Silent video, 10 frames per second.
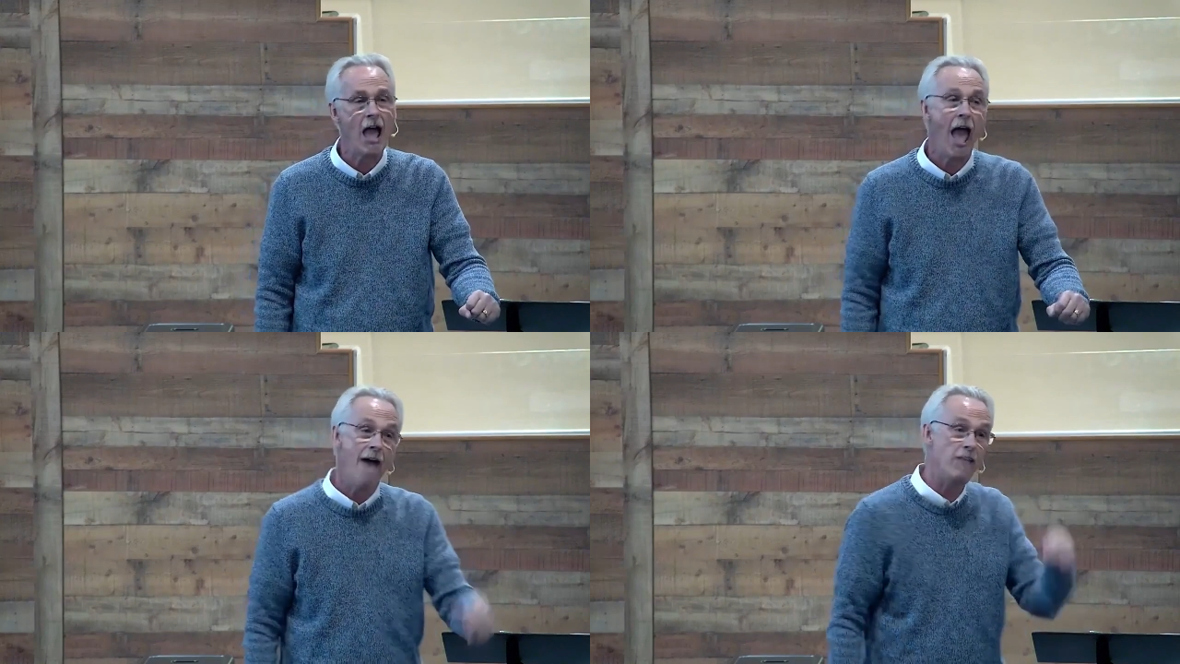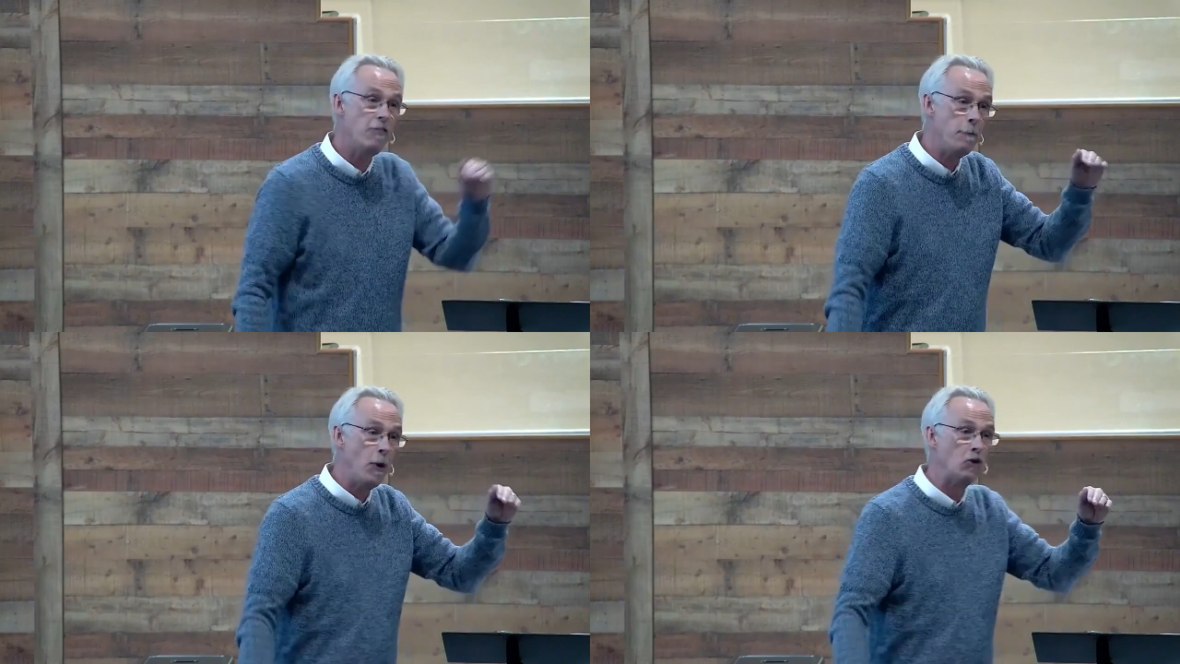And then the
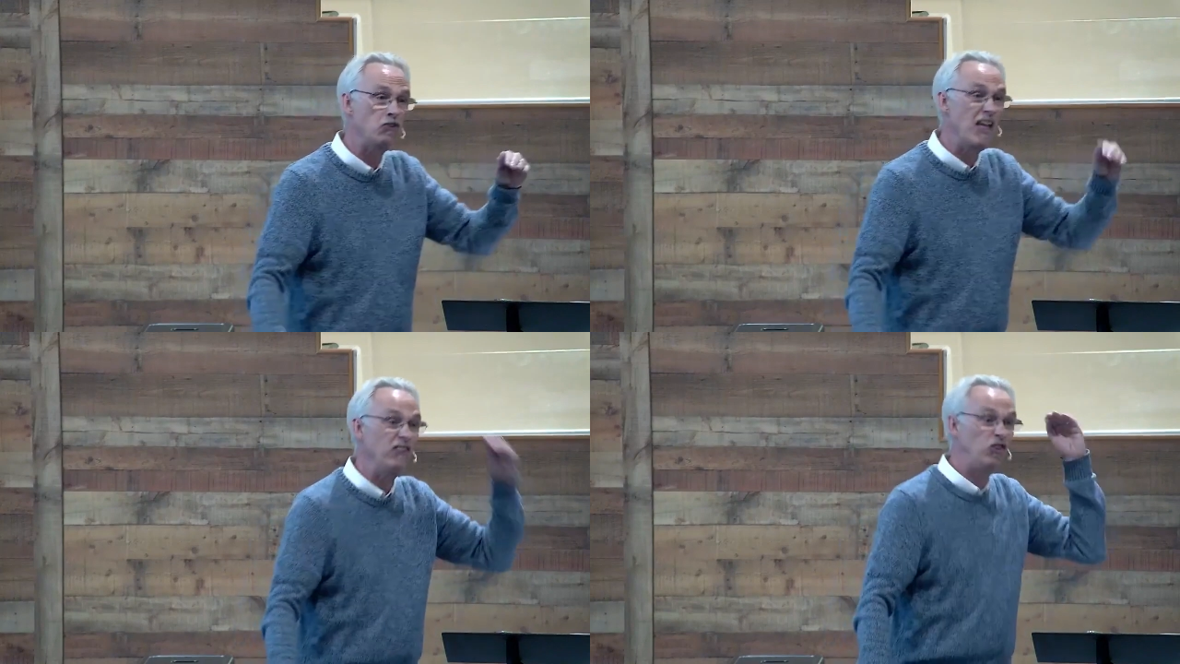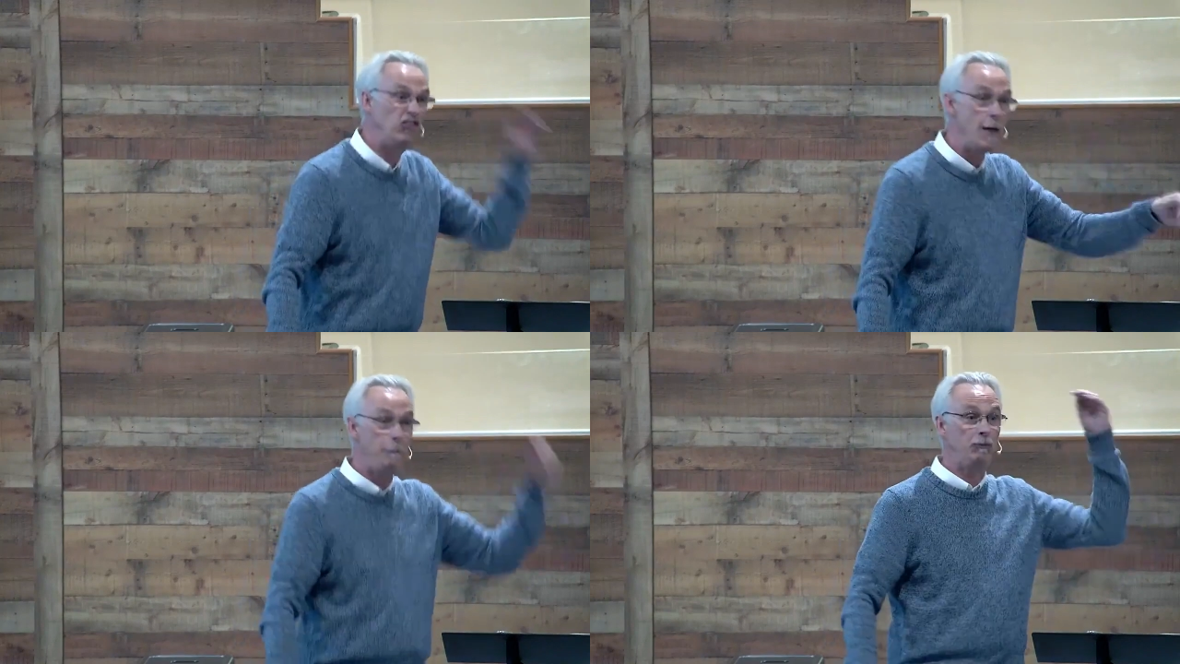person that
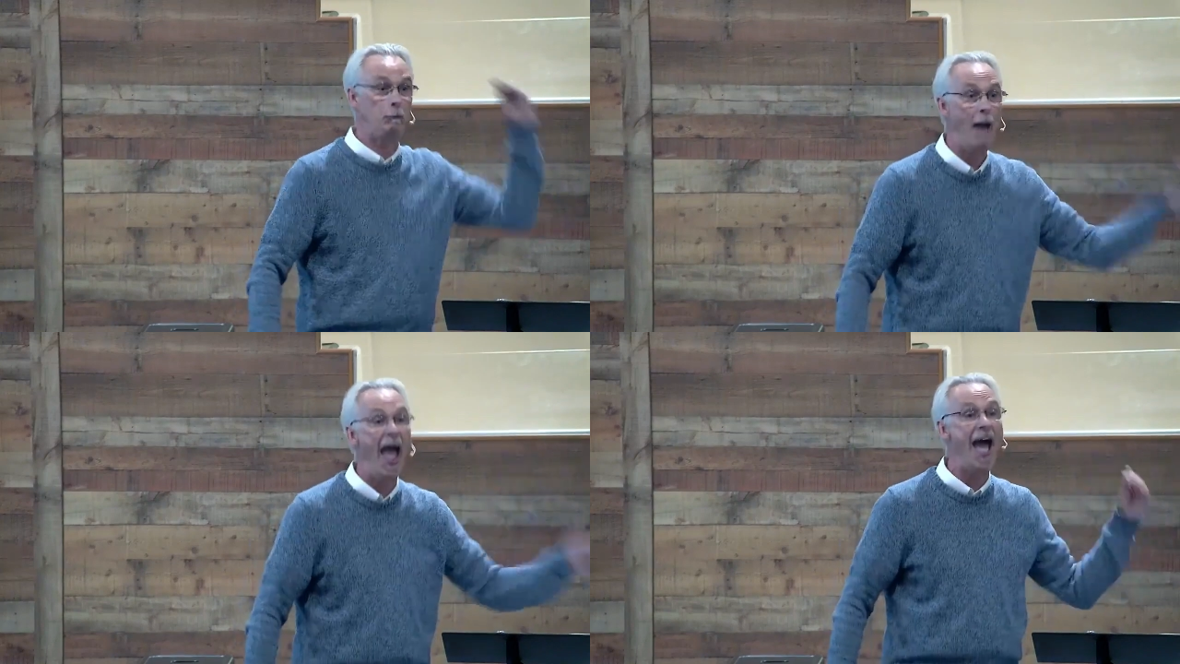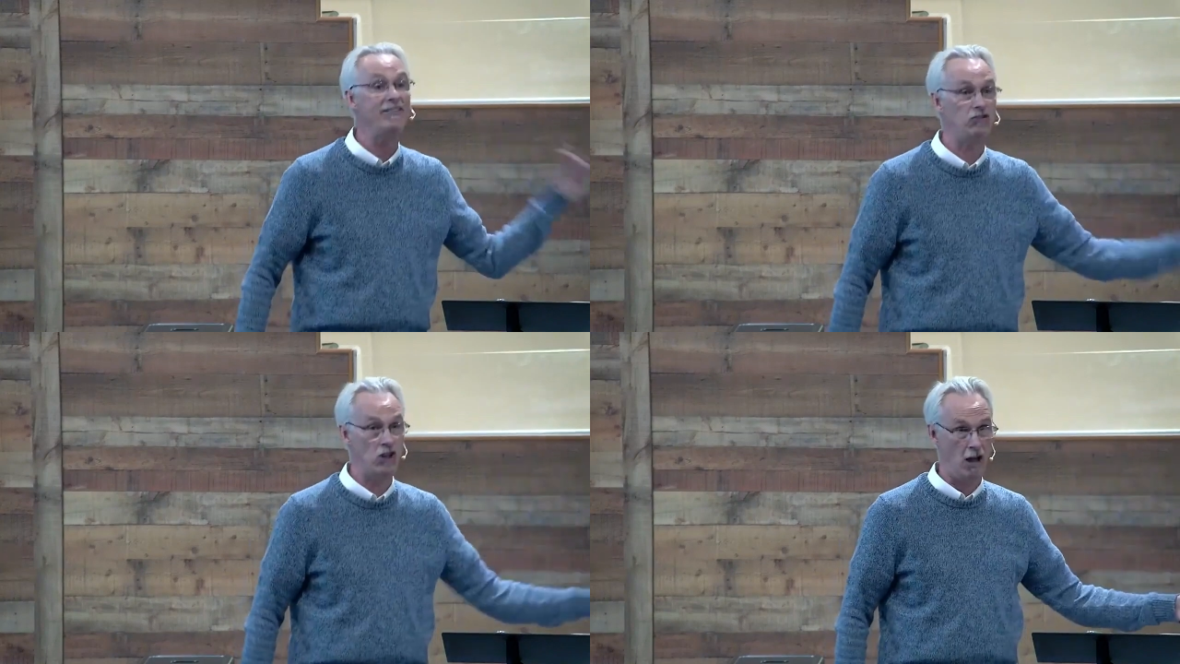zips
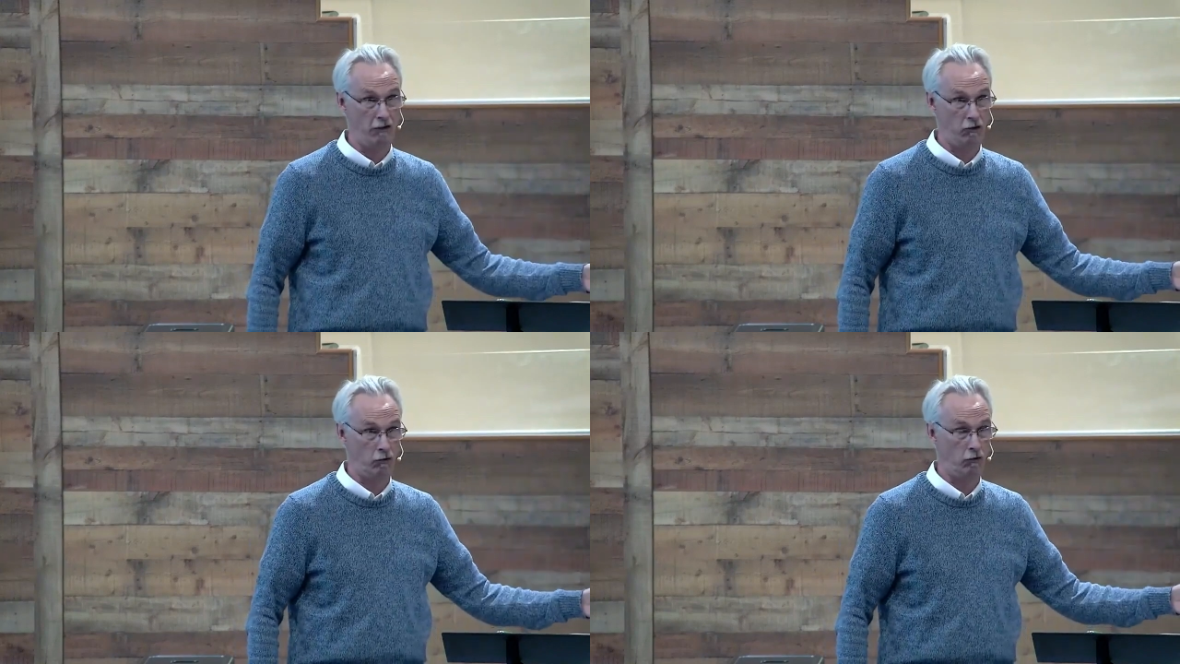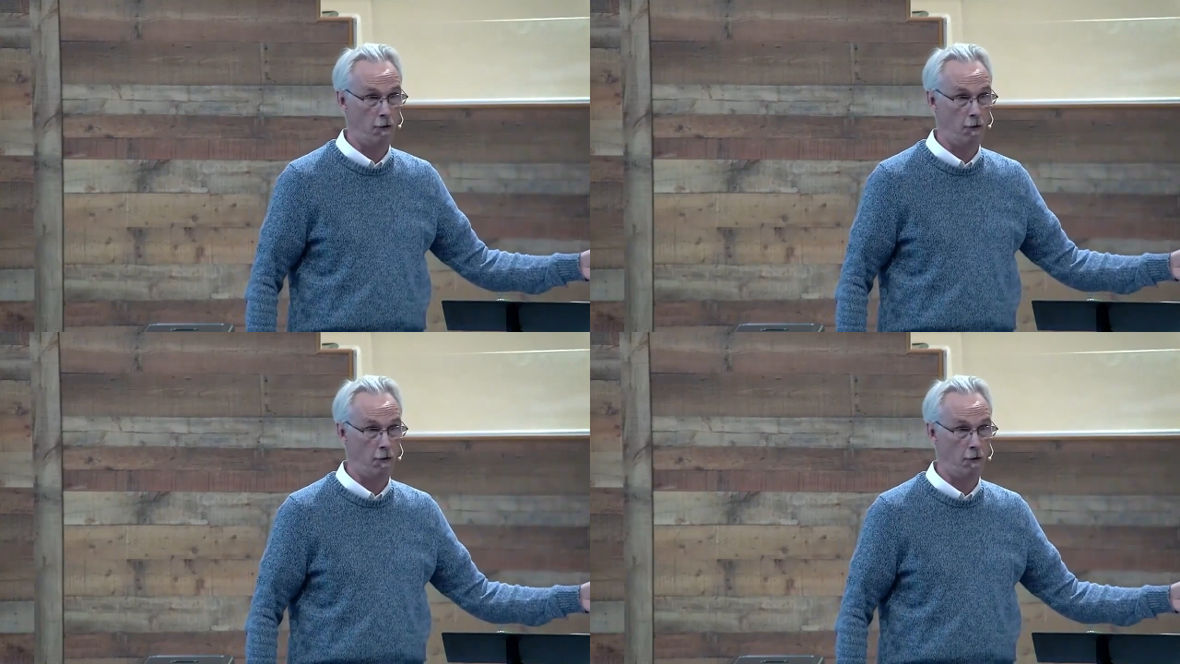past us,